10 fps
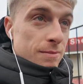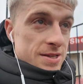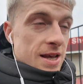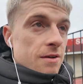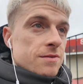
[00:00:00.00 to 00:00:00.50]

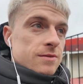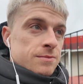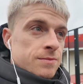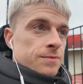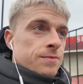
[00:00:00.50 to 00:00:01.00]
myself,
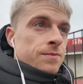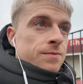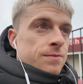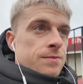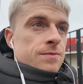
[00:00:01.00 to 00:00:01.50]

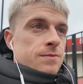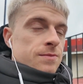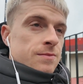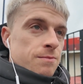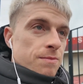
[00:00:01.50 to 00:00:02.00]

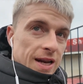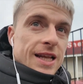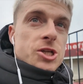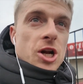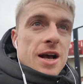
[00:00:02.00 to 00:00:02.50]
being a
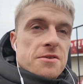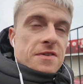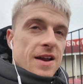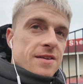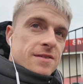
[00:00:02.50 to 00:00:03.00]
Leeds United
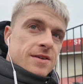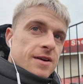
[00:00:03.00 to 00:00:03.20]
fan,